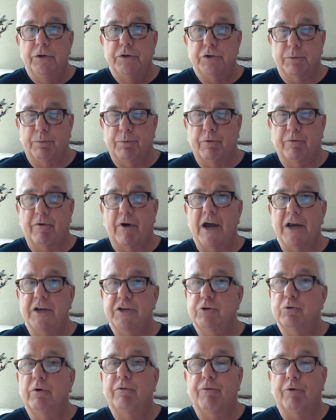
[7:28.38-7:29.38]
to
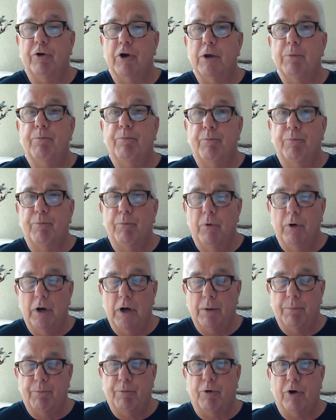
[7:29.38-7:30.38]
provide you a free
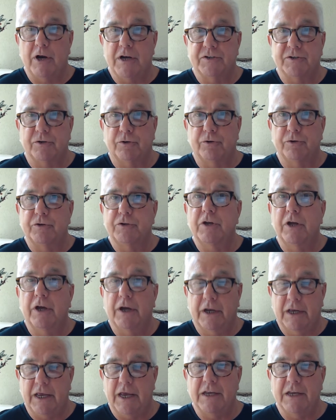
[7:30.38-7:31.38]
appraisal,
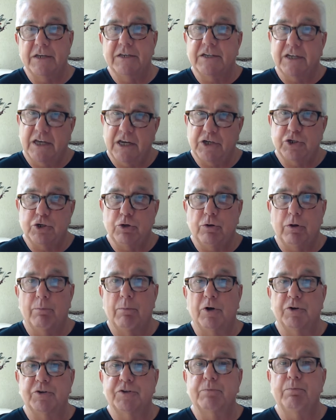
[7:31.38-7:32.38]
again, to get you the
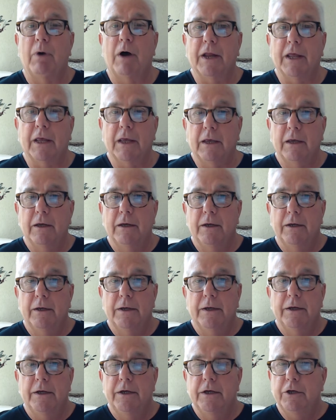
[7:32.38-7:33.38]
most money.
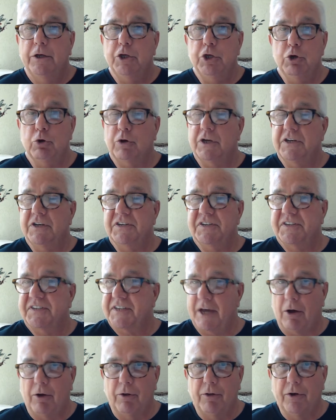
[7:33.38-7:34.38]
You can
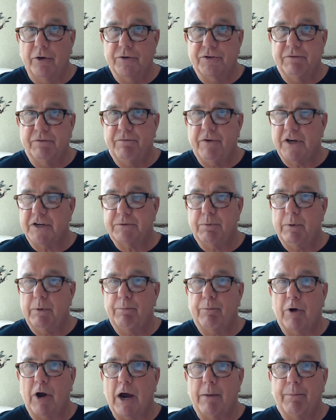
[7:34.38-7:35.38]
sell those
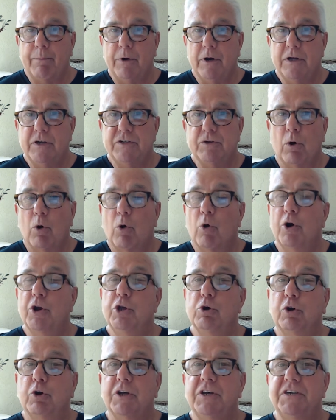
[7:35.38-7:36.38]
investment properties or
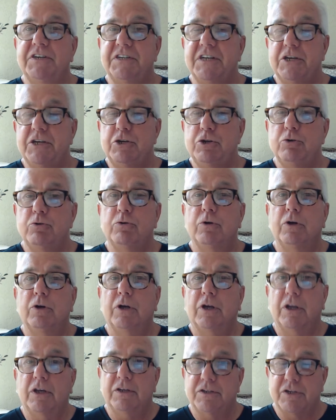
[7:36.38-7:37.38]
you continue
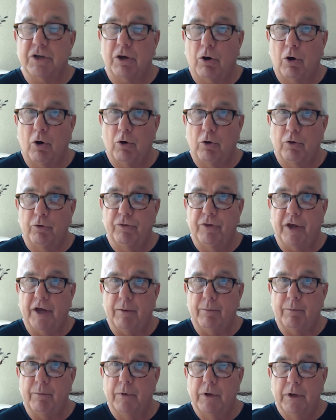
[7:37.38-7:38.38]
to hold
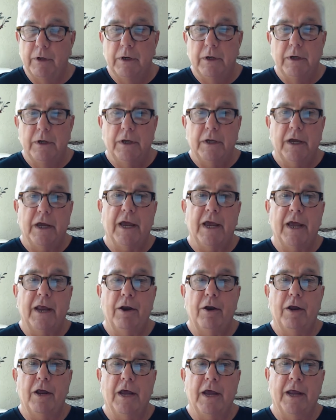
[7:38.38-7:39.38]
them.
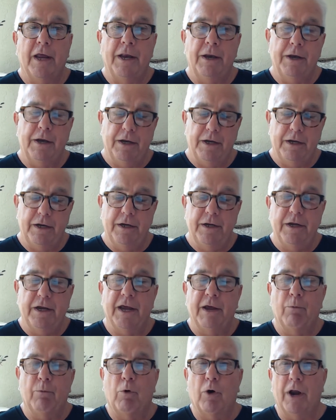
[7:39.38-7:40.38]
And
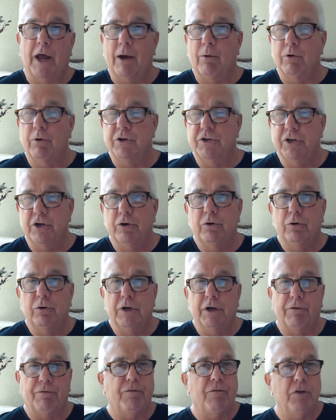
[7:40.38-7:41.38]
and what I would
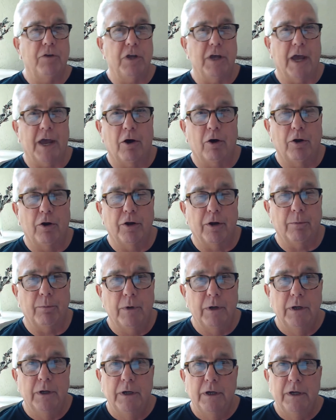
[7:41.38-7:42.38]
do if you held
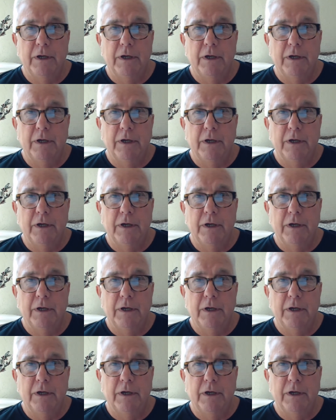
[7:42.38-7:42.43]
them,